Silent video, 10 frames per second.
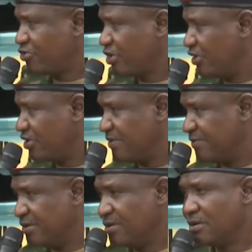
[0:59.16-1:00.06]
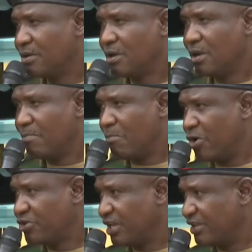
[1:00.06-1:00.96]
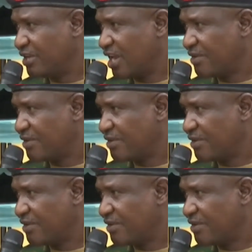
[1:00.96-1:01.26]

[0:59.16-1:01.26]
much is given, much is